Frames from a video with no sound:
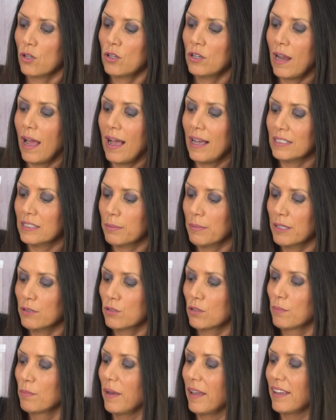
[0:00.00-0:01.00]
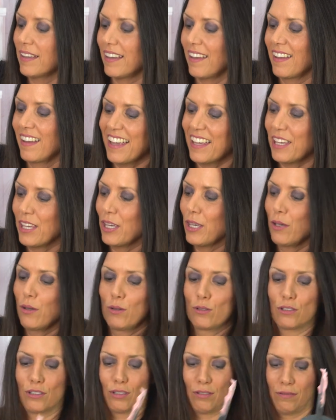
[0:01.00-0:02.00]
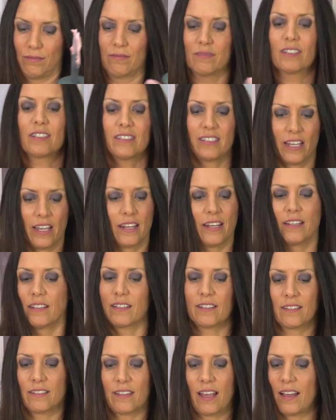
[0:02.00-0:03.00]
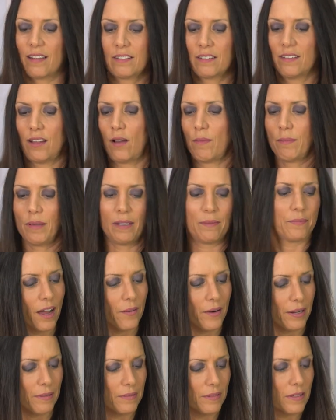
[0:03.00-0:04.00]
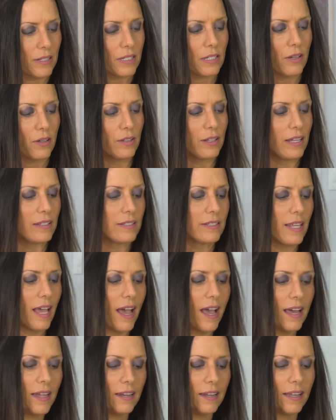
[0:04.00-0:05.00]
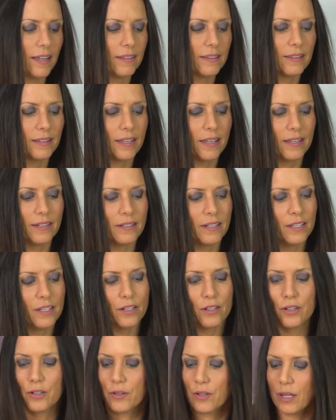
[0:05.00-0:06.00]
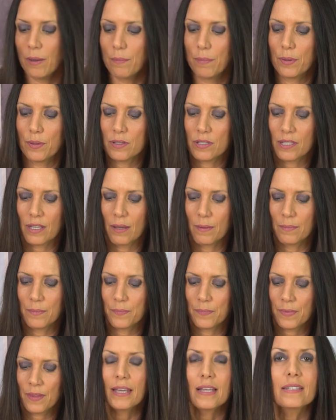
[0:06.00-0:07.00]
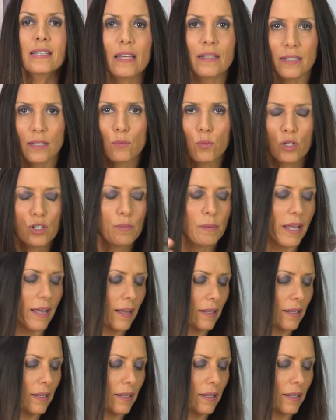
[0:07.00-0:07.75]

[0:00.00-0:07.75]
don't ask me to make a cute setting because that's not me. All right, so that's that. And then here you can put some, yes, I did wash my